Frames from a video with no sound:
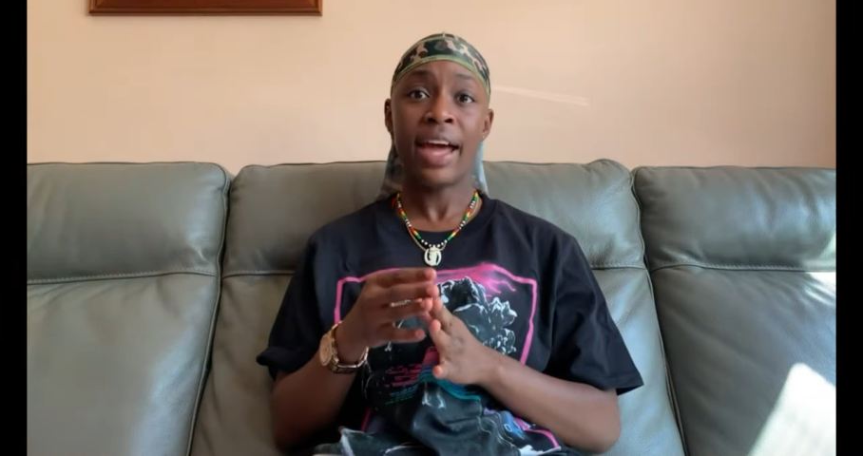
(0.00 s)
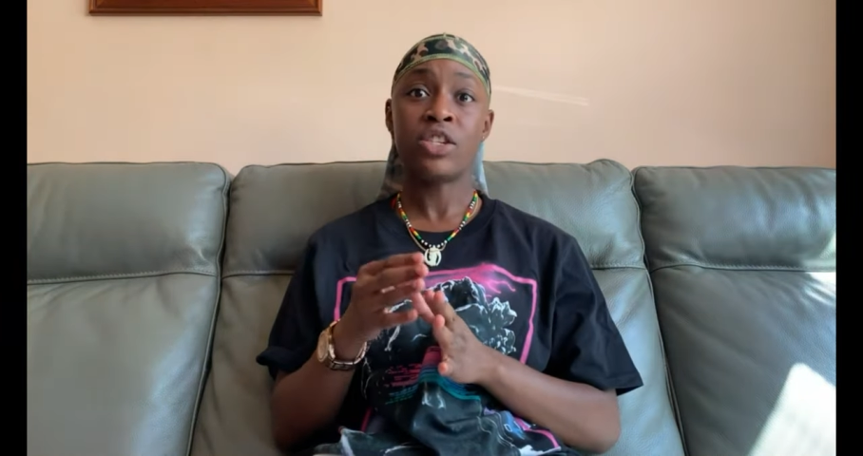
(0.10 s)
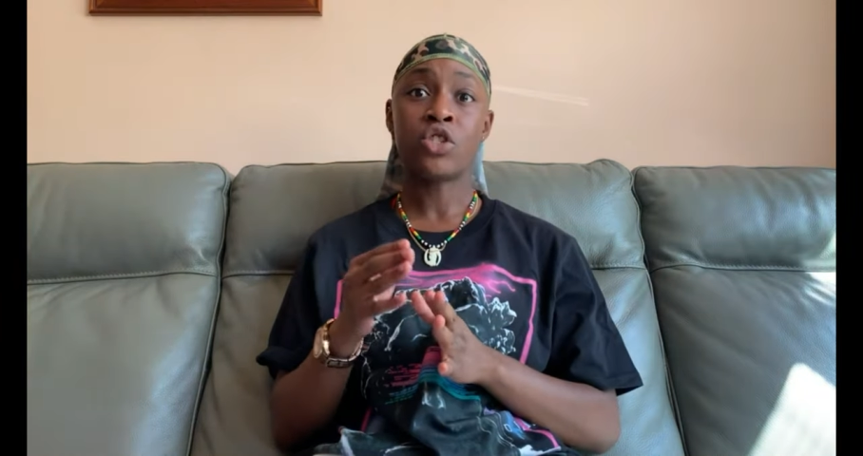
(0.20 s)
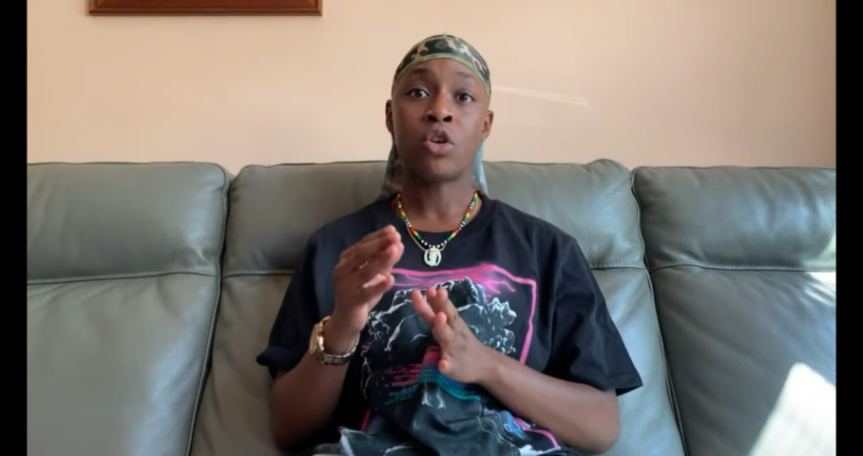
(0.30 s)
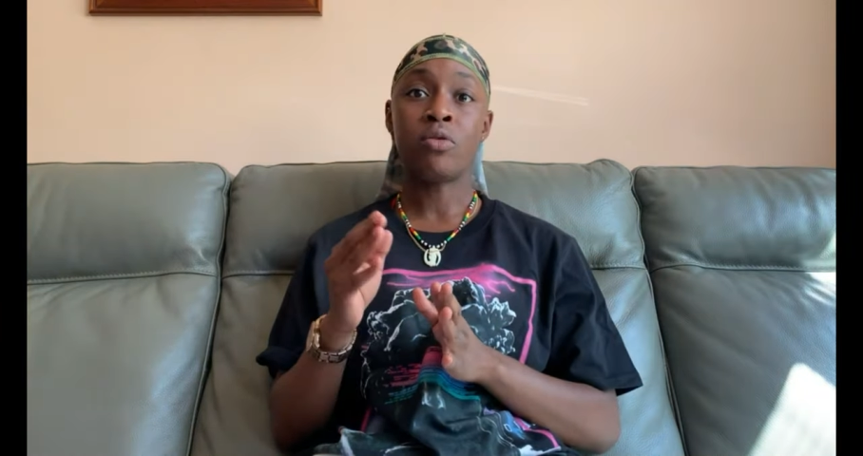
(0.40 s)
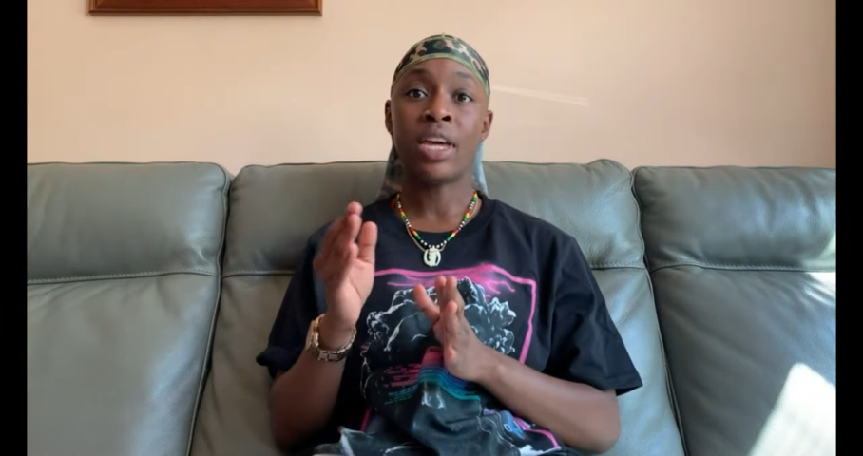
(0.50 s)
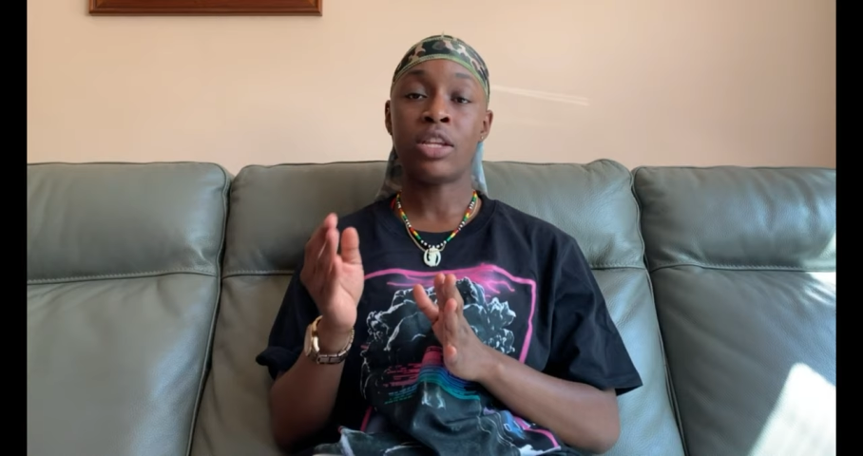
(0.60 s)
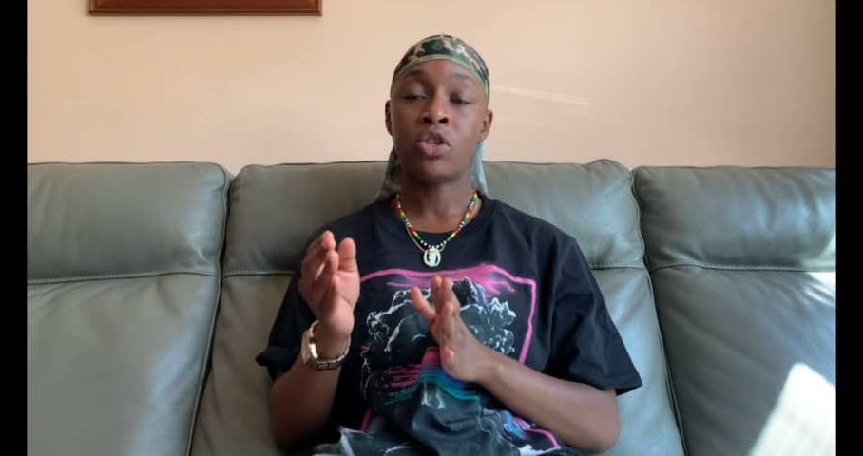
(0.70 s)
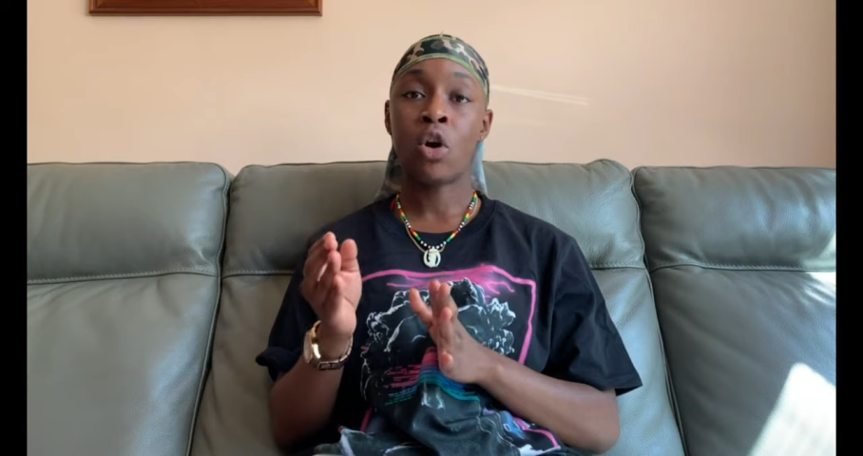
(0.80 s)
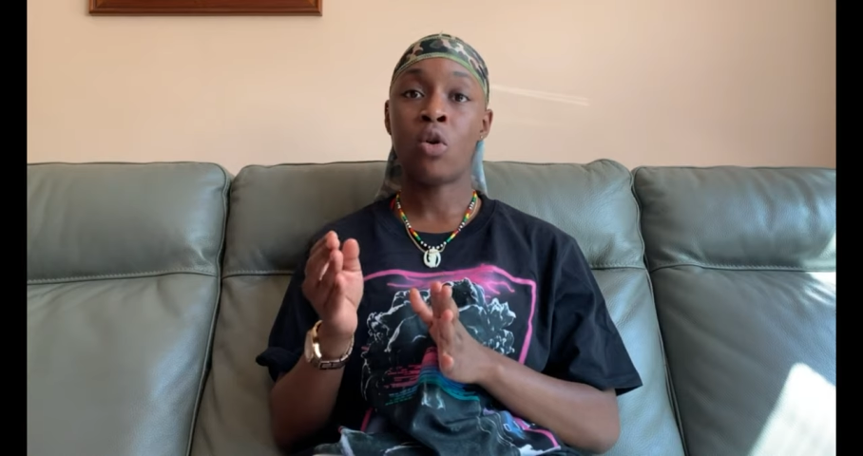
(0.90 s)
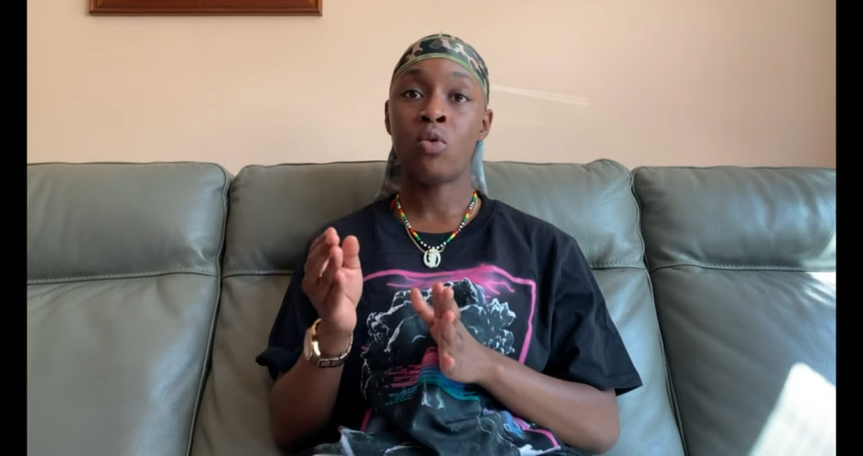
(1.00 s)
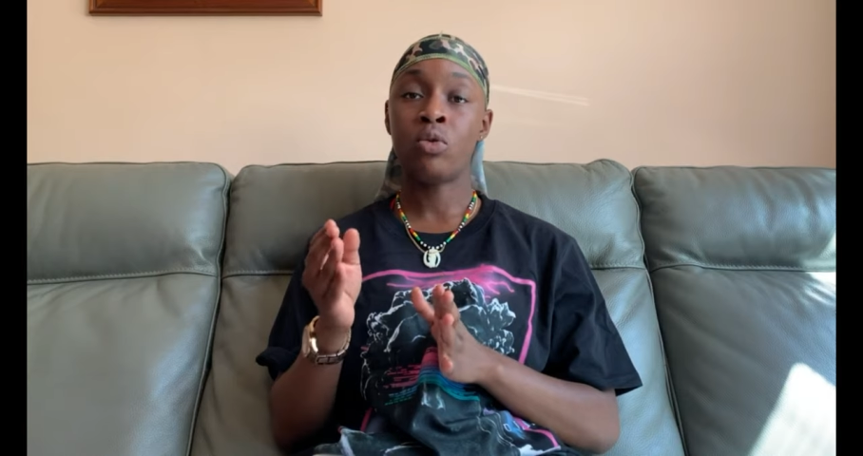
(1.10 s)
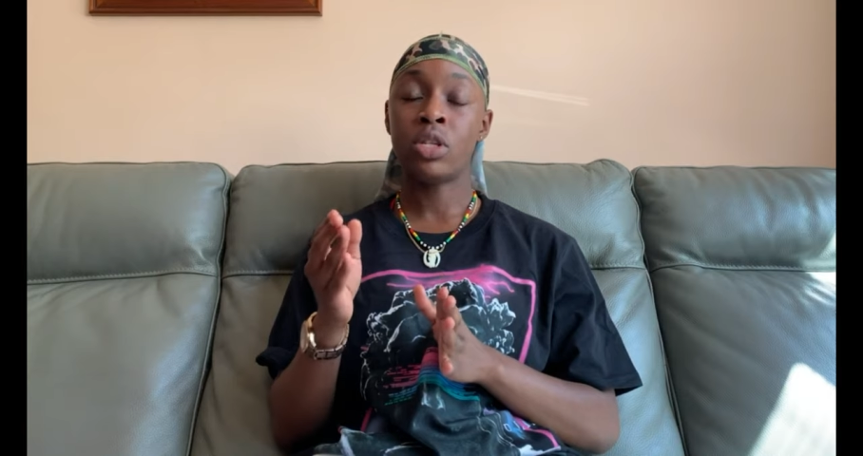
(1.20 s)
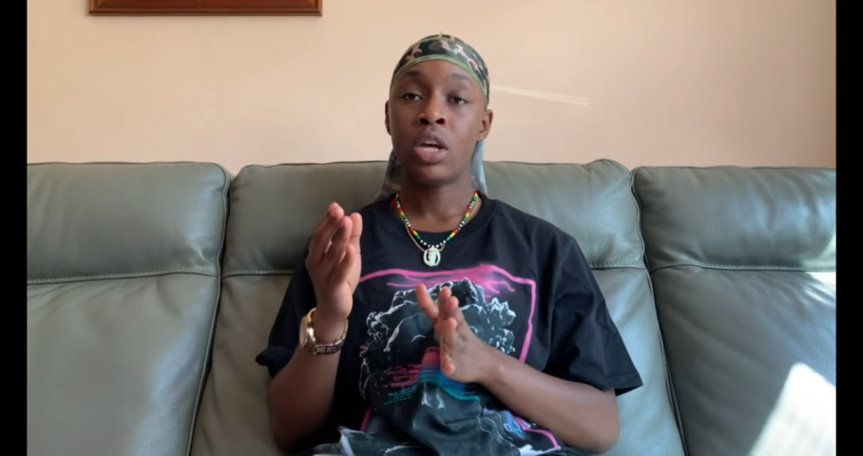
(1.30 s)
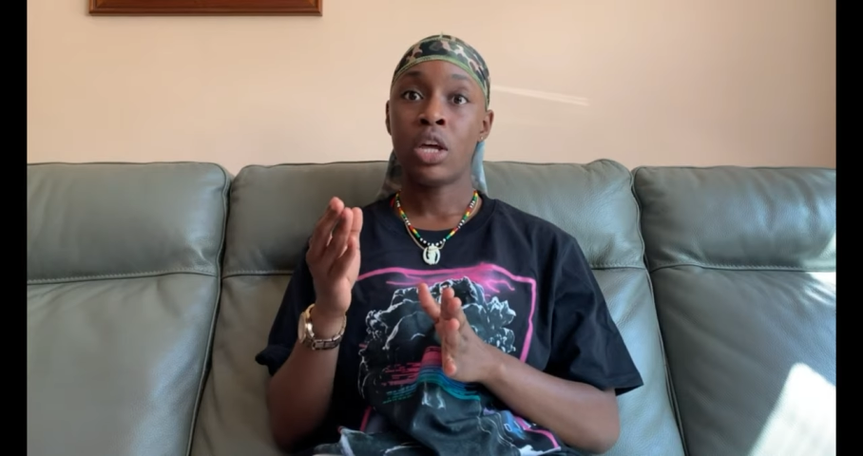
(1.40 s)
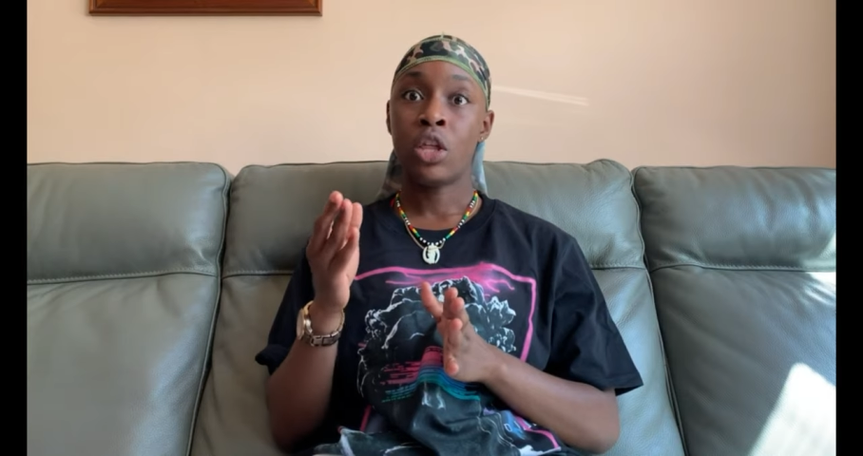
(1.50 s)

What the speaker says: And so they told